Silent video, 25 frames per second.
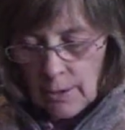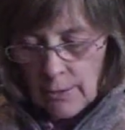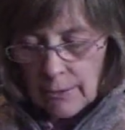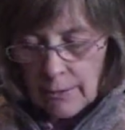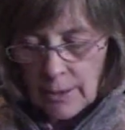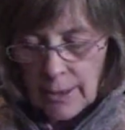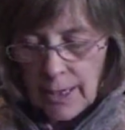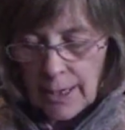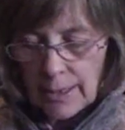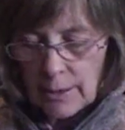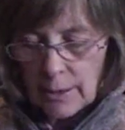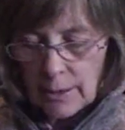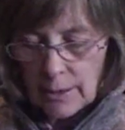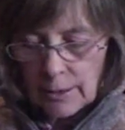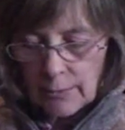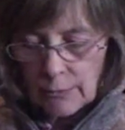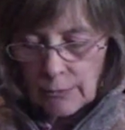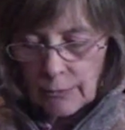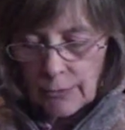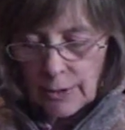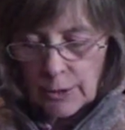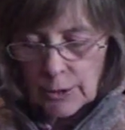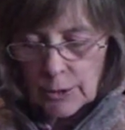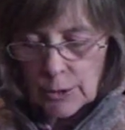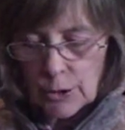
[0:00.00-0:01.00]
The lanolin
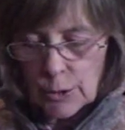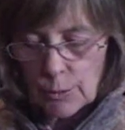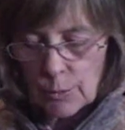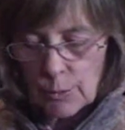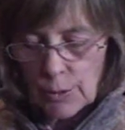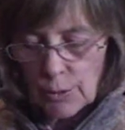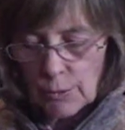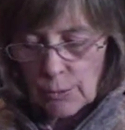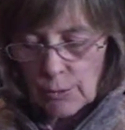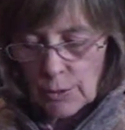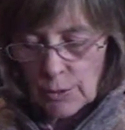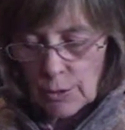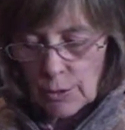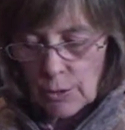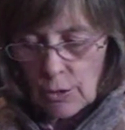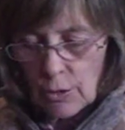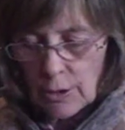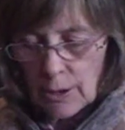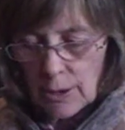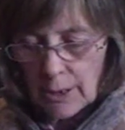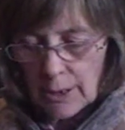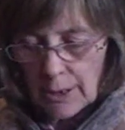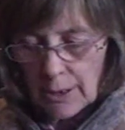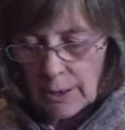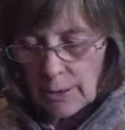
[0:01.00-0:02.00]
felt smooth and
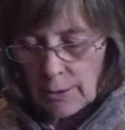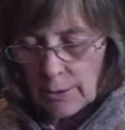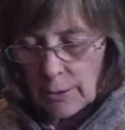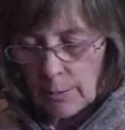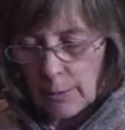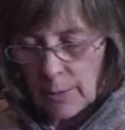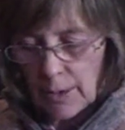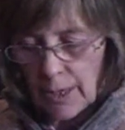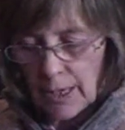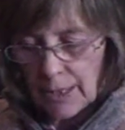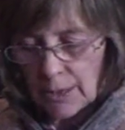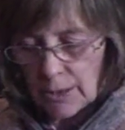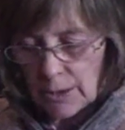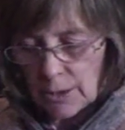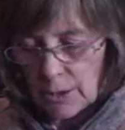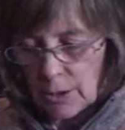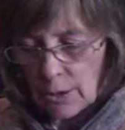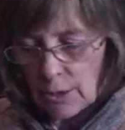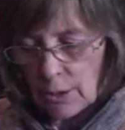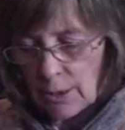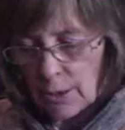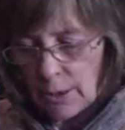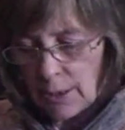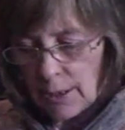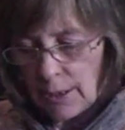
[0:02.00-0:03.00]
oily, and the blades
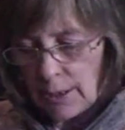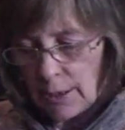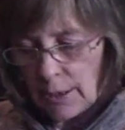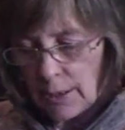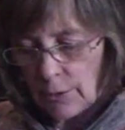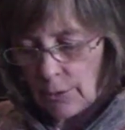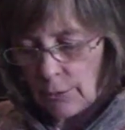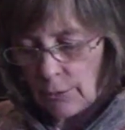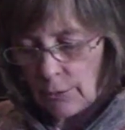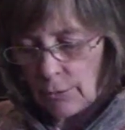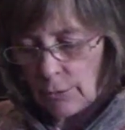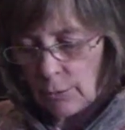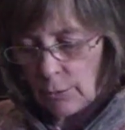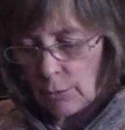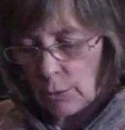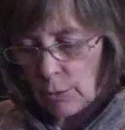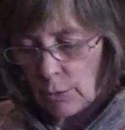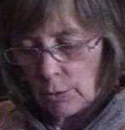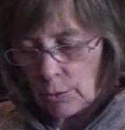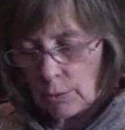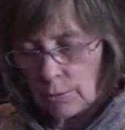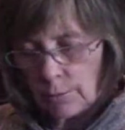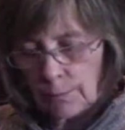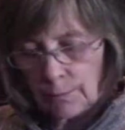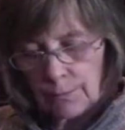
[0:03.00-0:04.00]
cut cleanly through the
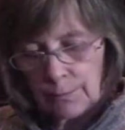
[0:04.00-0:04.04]
wool.